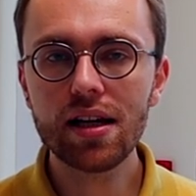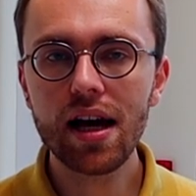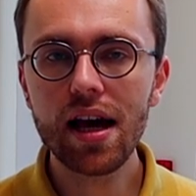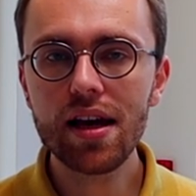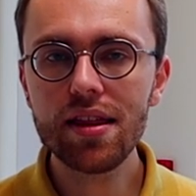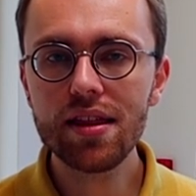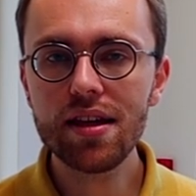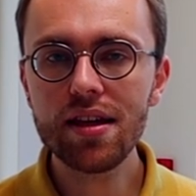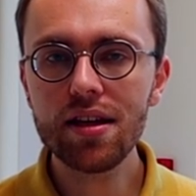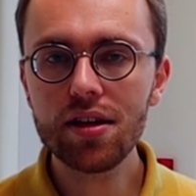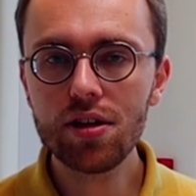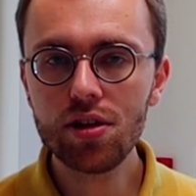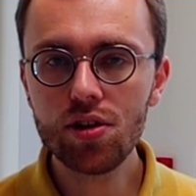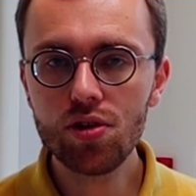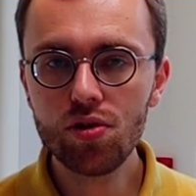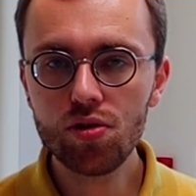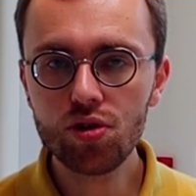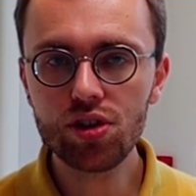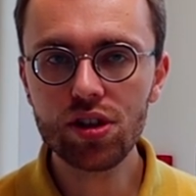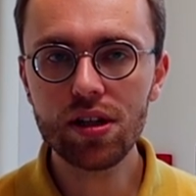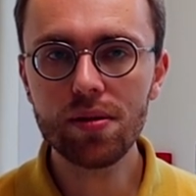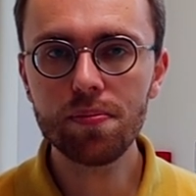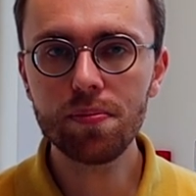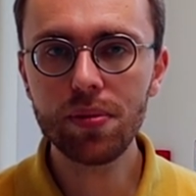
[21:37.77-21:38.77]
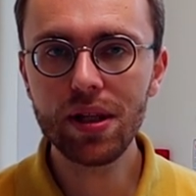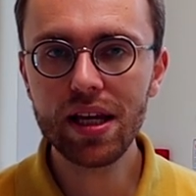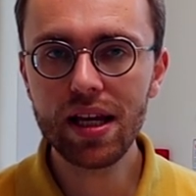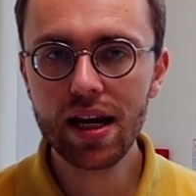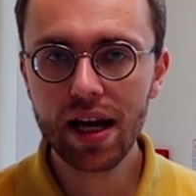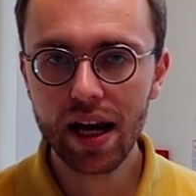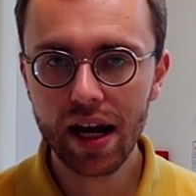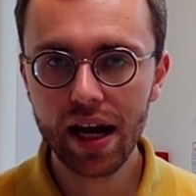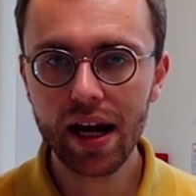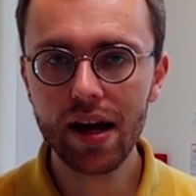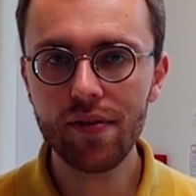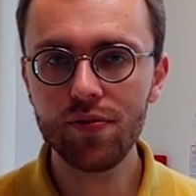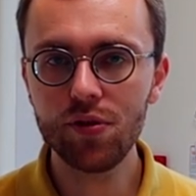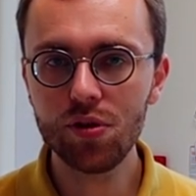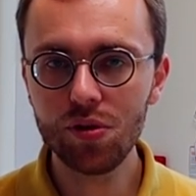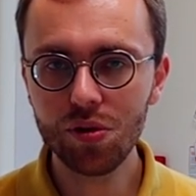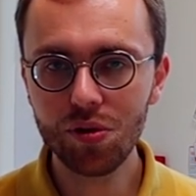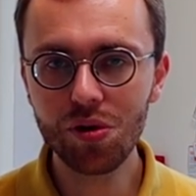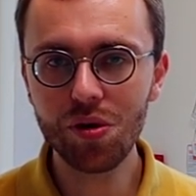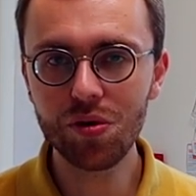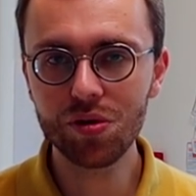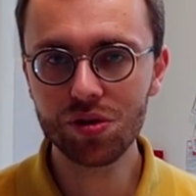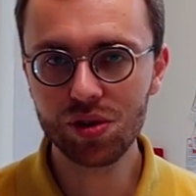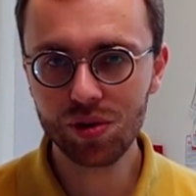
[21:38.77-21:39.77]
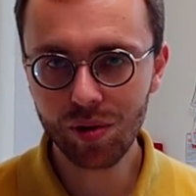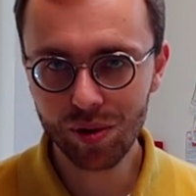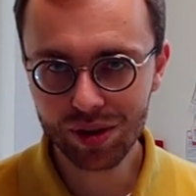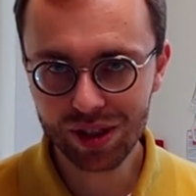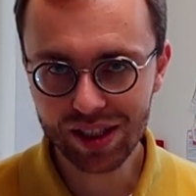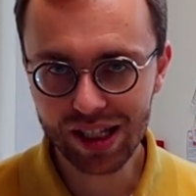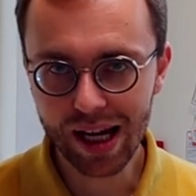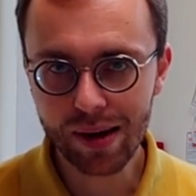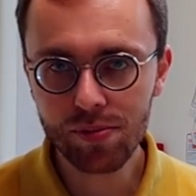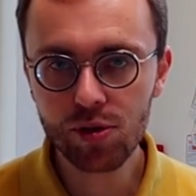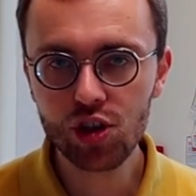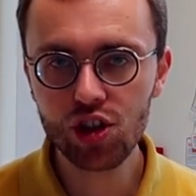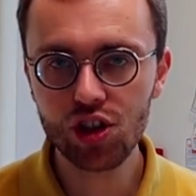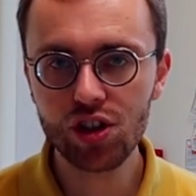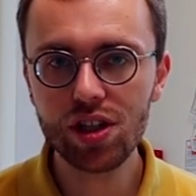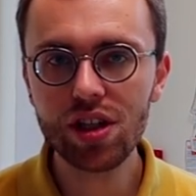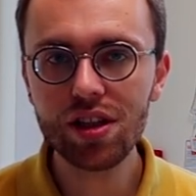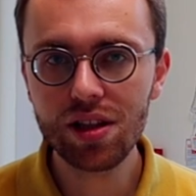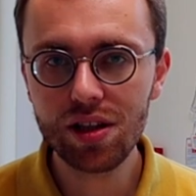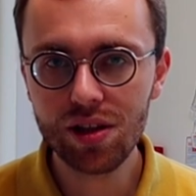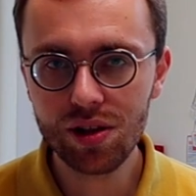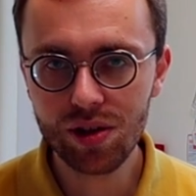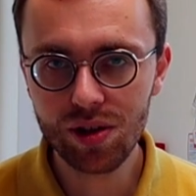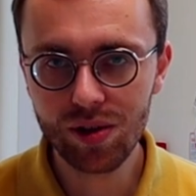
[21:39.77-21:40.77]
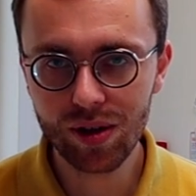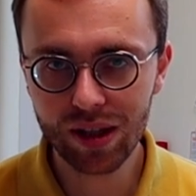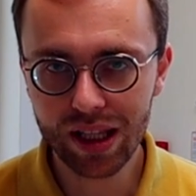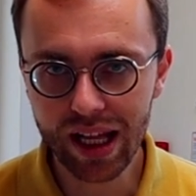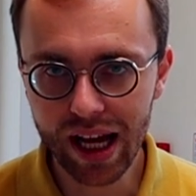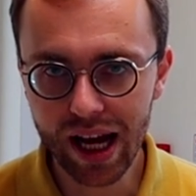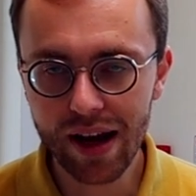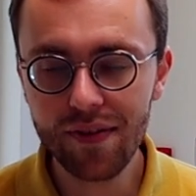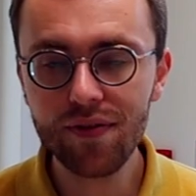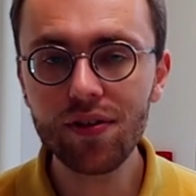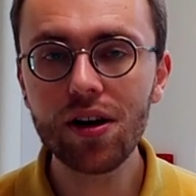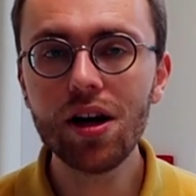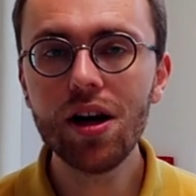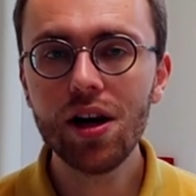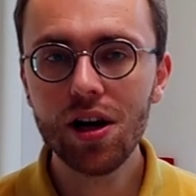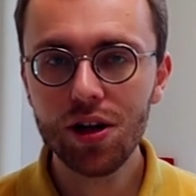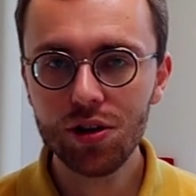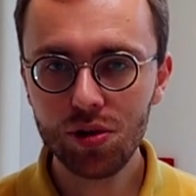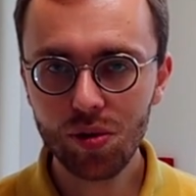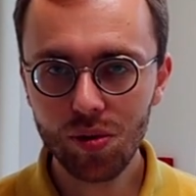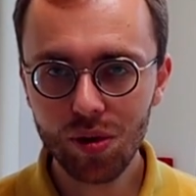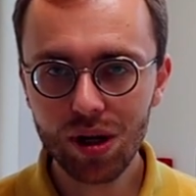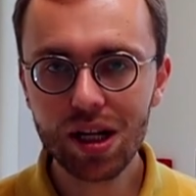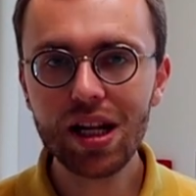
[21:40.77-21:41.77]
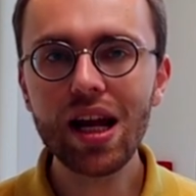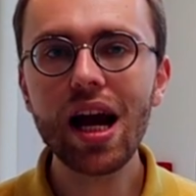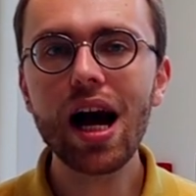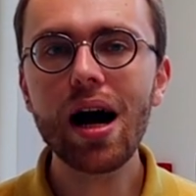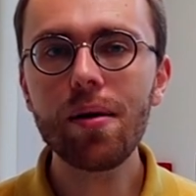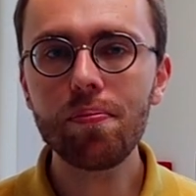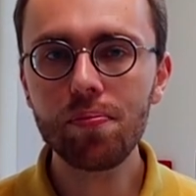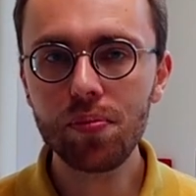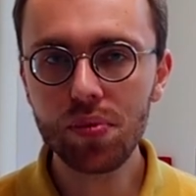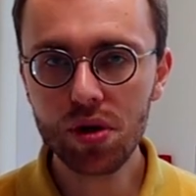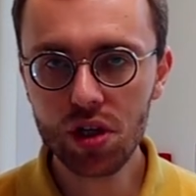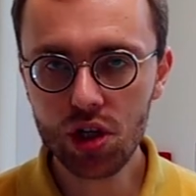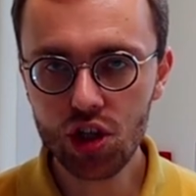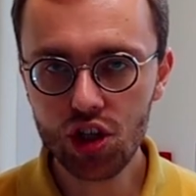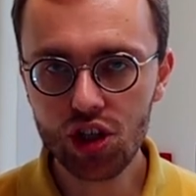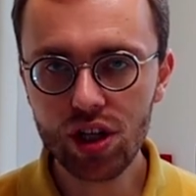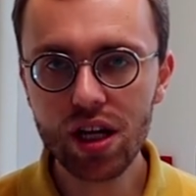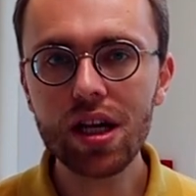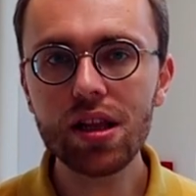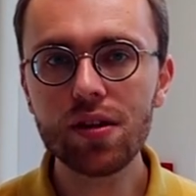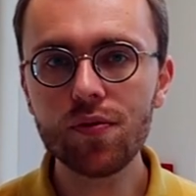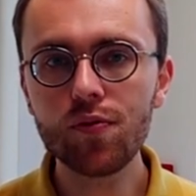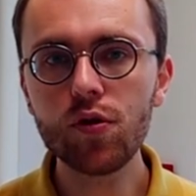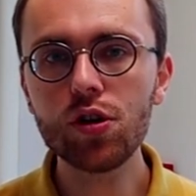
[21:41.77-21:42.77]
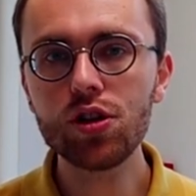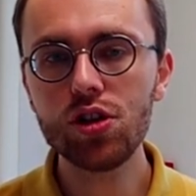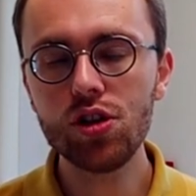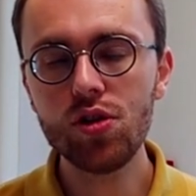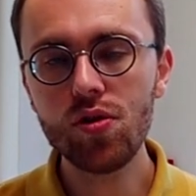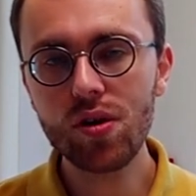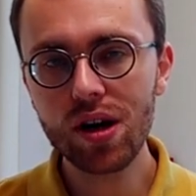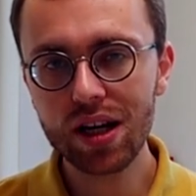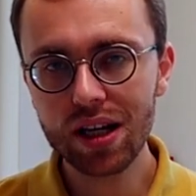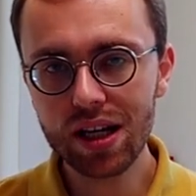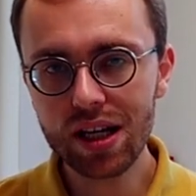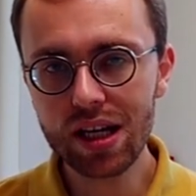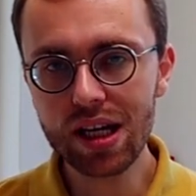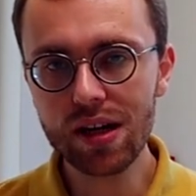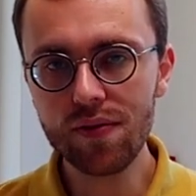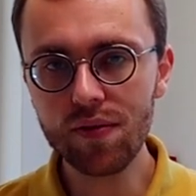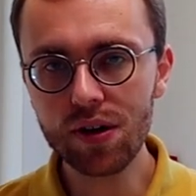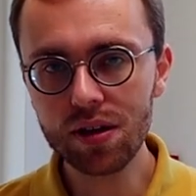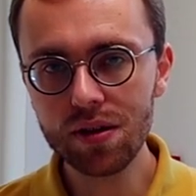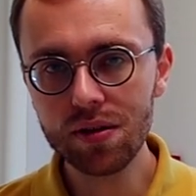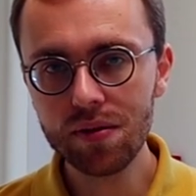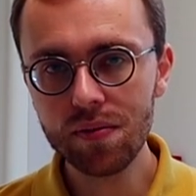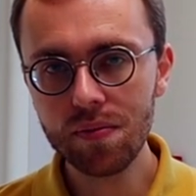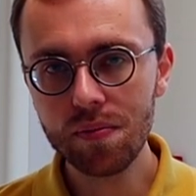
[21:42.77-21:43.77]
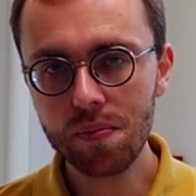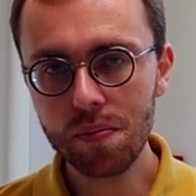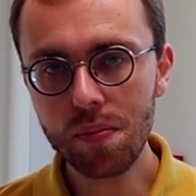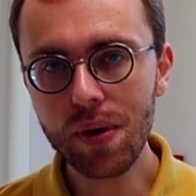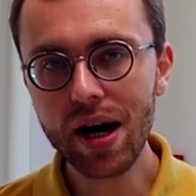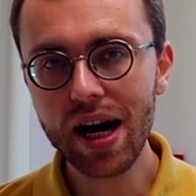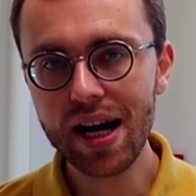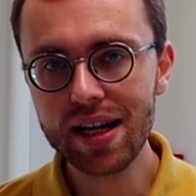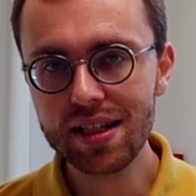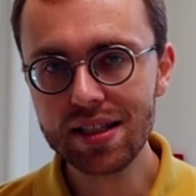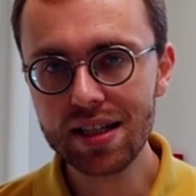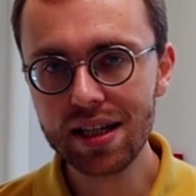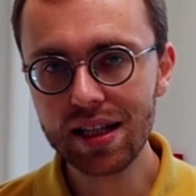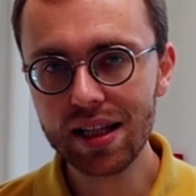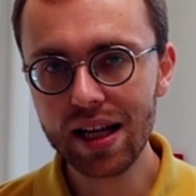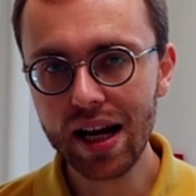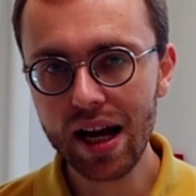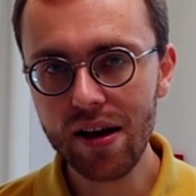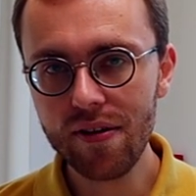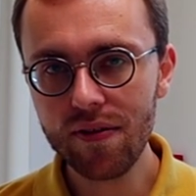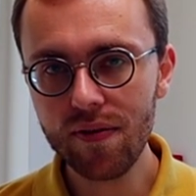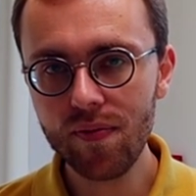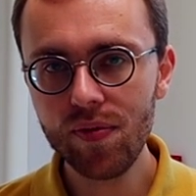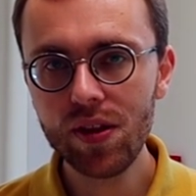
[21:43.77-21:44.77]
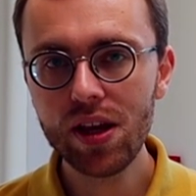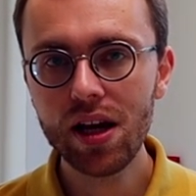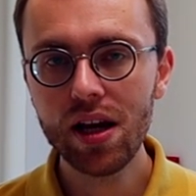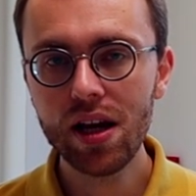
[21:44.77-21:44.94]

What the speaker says: I think you simply have to go through some shit in your life to really appreciate what you are given by the life